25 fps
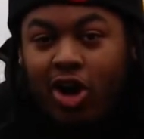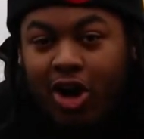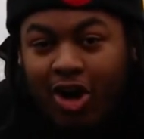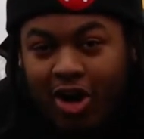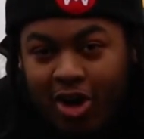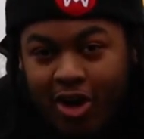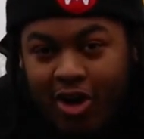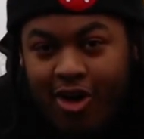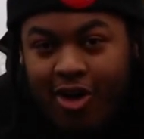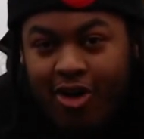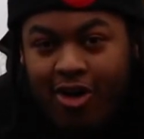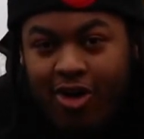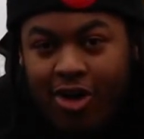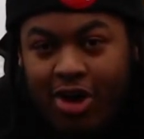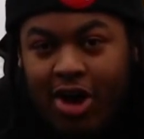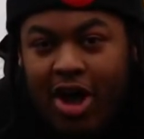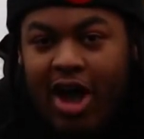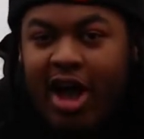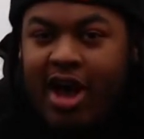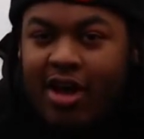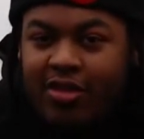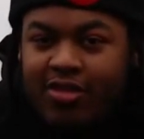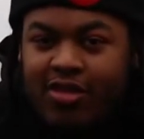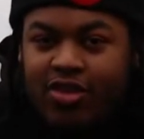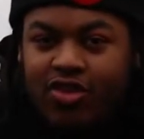learn
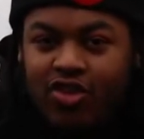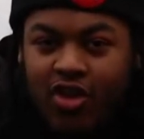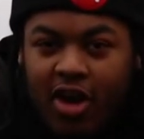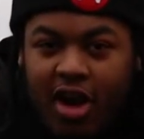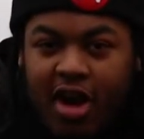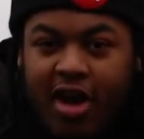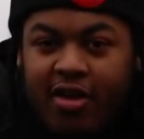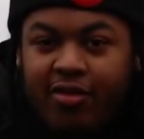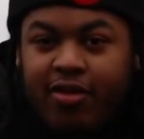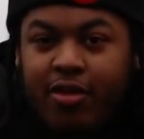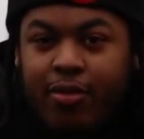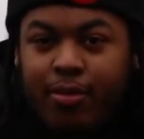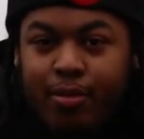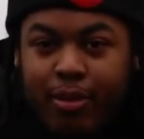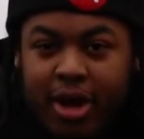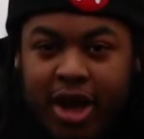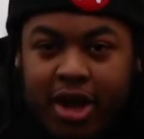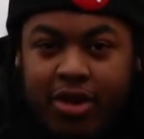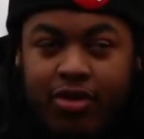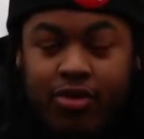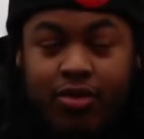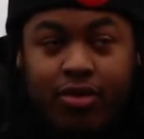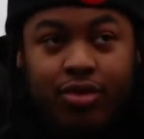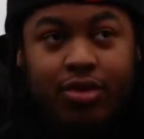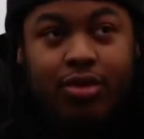how to drive
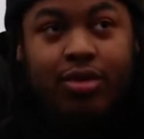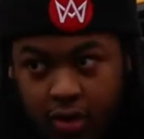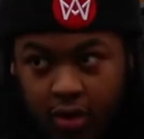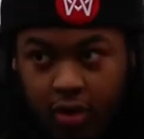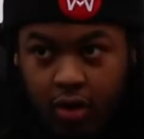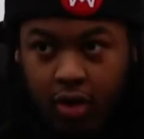manual.